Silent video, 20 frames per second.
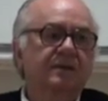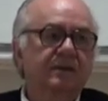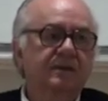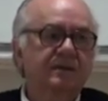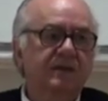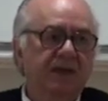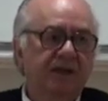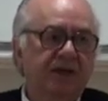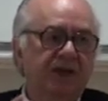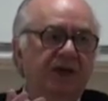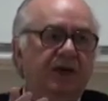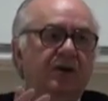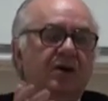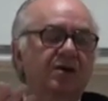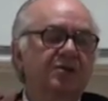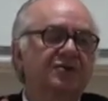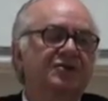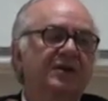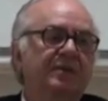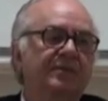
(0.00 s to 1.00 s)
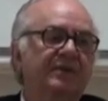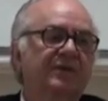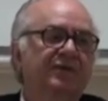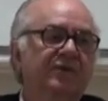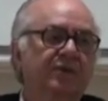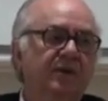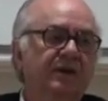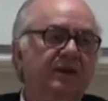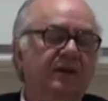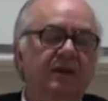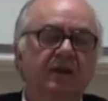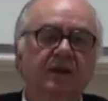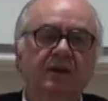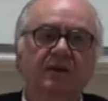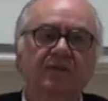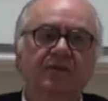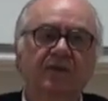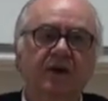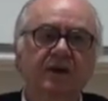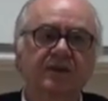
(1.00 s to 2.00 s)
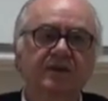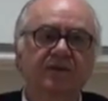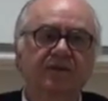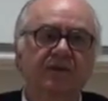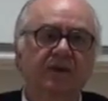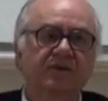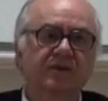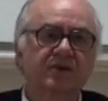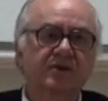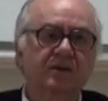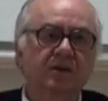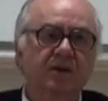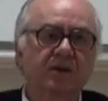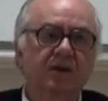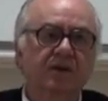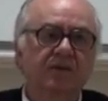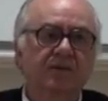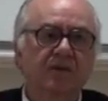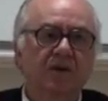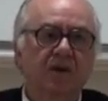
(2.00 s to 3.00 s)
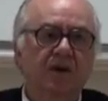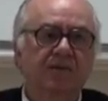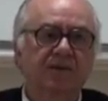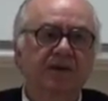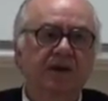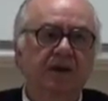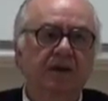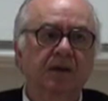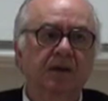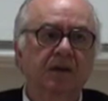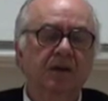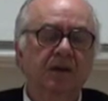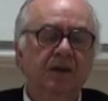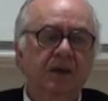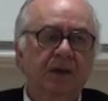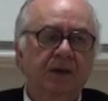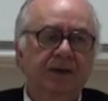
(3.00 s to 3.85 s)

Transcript: It's a key concept, if you read the, the philosophy of history of, of Hegel,